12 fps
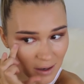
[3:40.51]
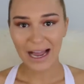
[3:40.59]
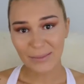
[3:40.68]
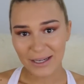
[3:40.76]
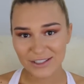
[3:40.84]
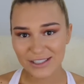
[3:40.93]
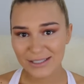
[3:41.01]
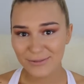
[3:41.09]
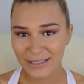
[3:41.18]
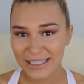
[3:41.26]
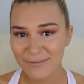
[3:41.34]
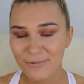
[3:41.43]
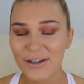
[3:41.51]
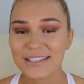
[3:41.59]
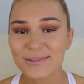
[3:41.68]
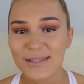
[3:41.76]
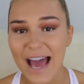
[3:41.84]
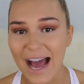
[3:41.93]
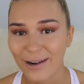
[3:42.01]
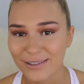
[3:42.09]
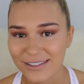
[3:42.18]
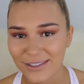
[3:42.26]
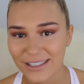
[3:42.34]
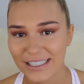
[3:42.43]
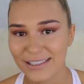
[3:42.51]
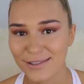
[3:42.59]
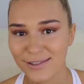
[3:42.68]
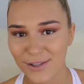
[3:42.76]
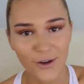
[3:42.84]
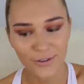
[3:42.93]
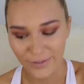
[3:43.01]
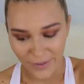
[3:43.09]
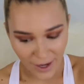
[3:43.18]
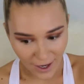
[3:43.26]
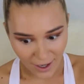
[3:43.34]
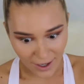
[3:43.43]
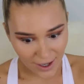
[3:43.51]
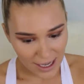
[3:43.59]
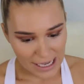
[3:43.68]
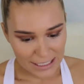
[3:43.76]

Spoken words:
I'm actually really impressed with how it's looking so far.